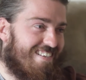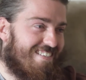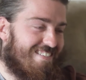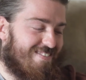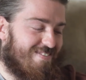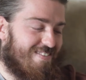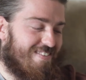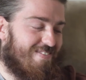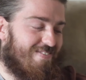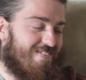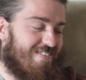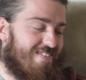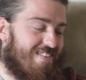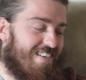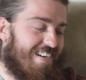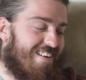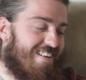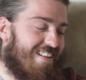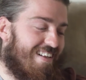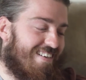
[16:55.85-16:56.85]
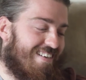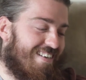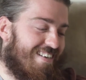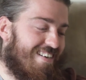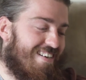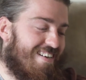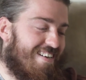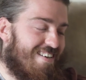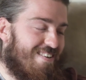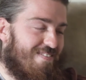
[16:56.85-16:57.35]
So we got like
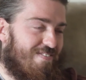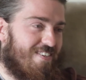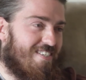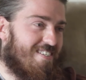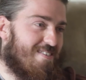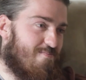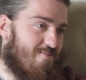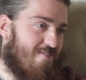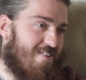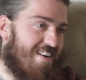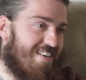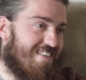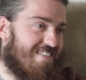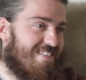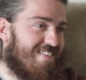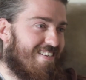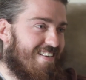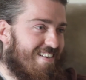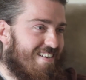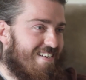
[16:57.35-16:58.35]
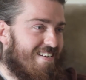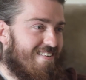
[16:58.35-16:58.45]
a Fisher Price